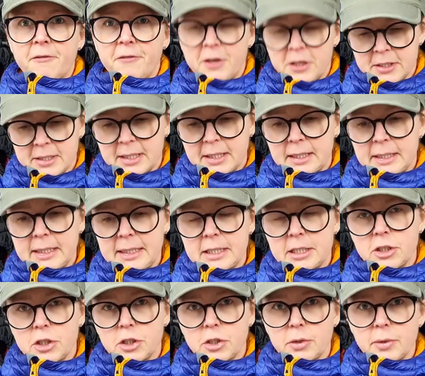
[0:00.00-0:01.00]
First thing you need
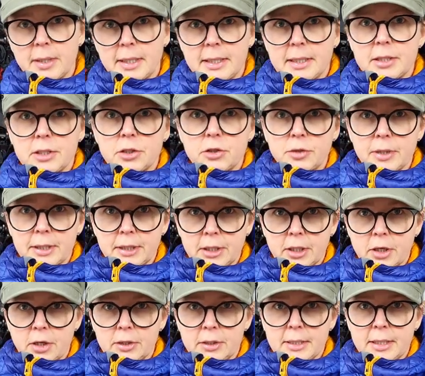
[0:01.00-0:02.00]
to do is drink the
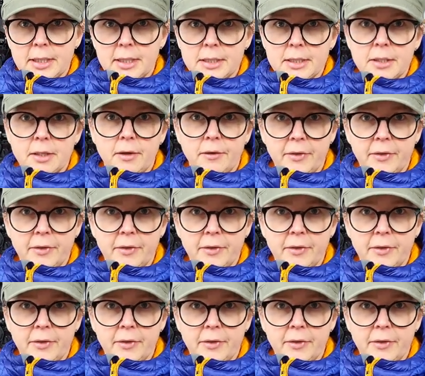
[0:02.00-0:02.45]
contents